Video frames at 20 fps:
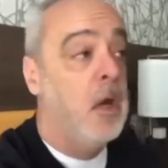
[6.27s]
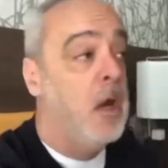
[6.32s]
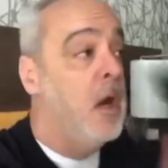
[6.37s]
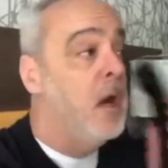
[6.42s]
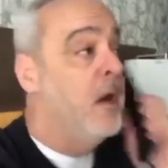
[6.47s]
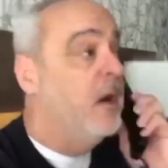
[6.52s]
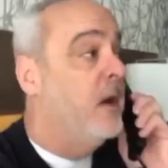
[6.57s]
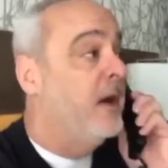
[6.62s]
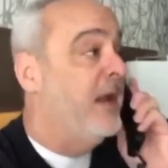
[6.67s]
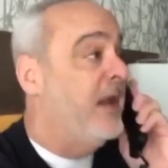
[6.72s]

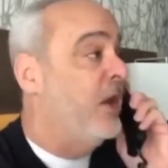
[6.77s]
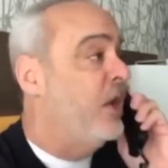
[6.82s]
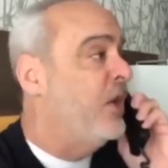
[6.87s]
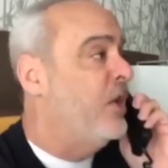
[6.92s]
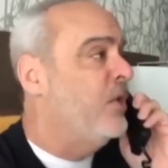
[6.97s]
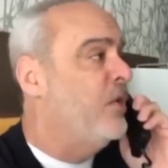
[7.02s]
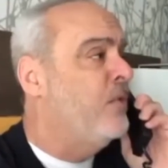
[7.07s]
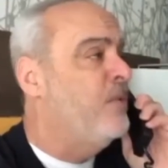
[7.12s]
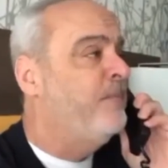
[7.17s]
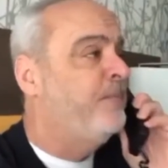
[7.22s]

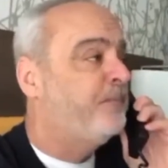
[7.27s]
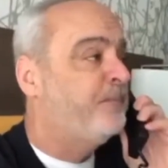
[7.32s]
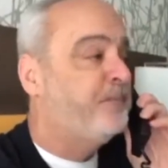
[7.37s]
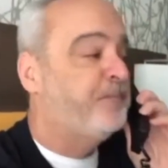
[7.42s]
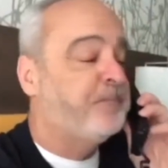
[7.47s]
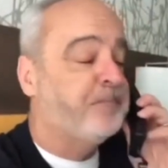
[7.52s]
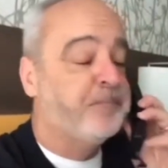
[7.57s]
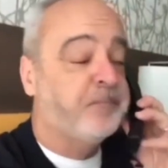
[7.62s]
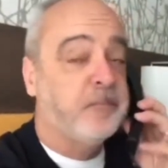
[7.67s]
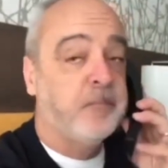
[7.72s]
Hello.
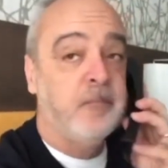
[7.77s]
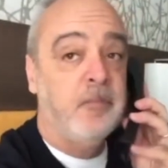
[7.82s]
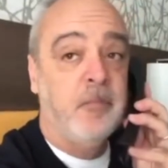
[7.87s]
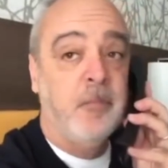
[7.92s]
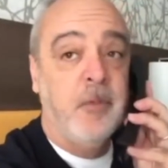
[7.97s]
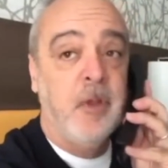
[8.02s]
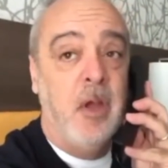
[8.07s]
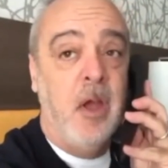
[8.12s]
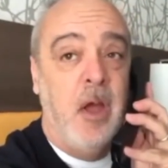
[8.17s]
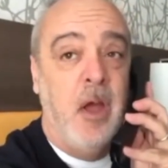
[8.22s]

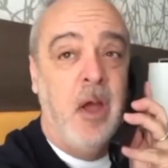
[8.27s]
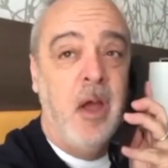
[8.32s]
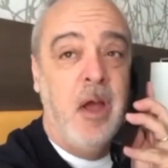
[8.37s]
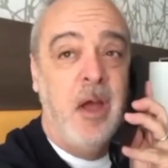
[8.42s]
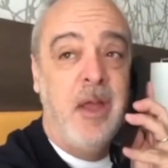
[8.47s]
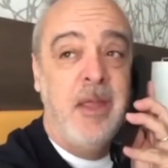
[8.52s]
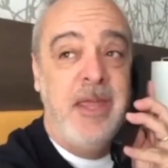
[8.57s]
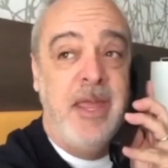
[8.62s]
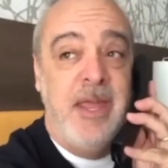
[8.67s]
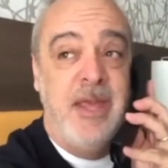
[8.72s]
Uh,
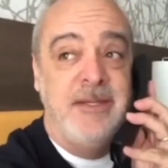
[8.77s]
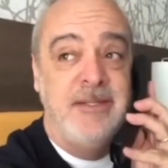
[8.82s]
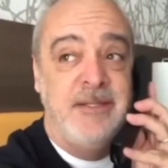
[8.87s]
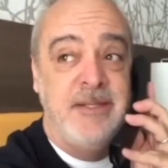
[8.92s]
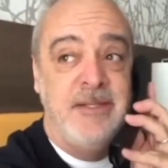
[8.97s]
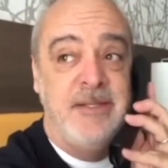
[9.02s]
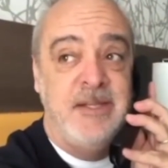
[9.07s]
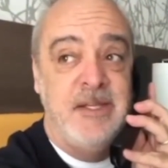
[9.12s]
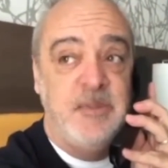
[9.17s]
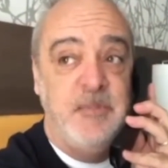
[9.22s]
yes,
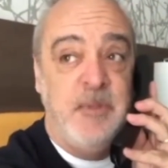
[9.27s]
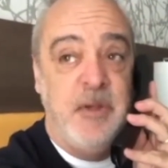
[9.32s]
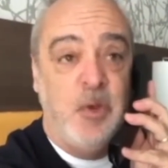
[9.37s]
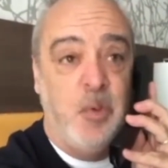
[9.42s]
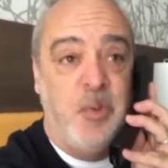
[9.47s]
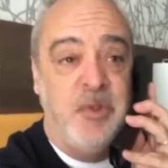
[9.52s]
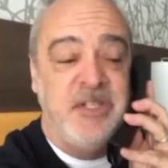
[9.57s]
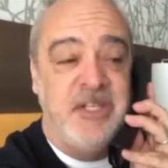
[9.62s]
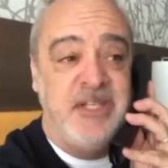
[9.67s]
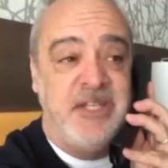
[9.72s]
this is Bill
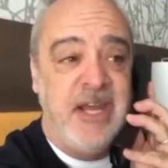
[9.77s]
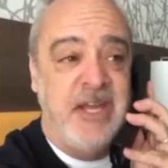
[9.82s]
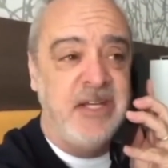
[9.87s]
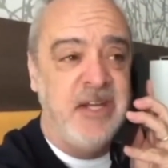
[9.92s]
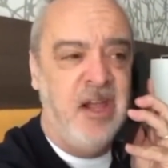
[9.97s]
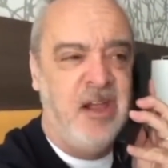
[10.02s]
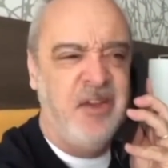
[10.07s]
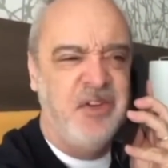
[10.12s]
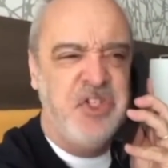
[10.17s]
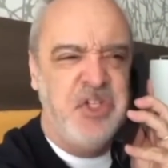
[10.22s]
with the
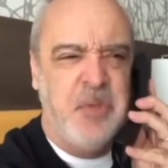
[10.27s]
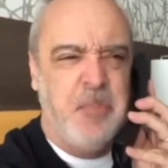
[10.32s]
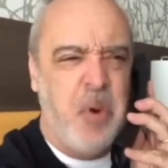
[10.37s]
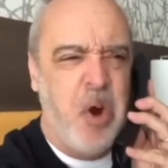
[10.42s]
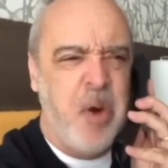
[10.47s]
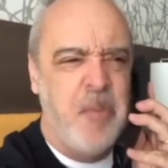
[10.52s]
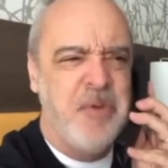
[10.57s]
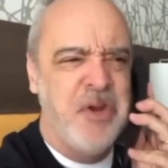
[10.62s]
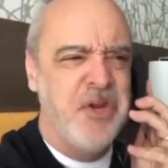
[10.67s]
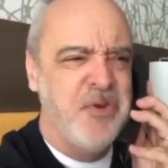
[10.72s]
technology
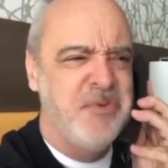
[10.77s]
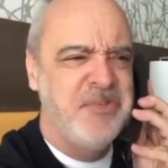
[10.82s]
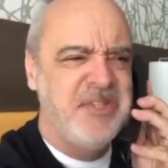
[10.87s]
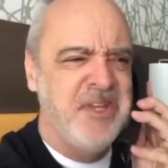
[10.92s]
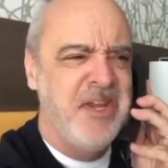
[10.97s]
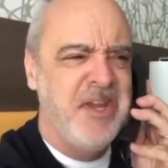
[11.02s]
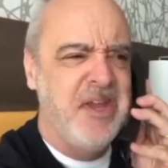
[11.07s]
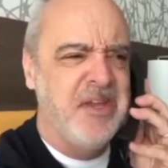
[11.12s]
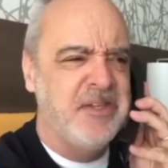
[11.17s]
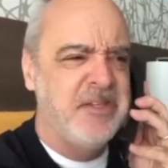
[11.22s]
department. Who's
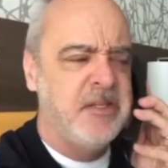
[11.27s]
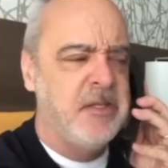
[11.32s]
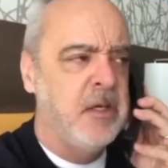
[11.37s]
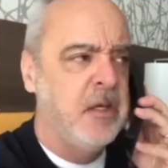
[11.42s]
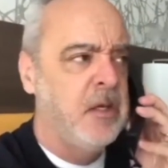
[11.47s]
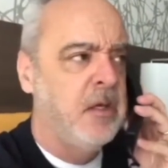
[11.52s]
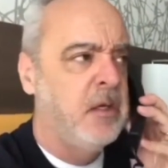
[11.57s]
this?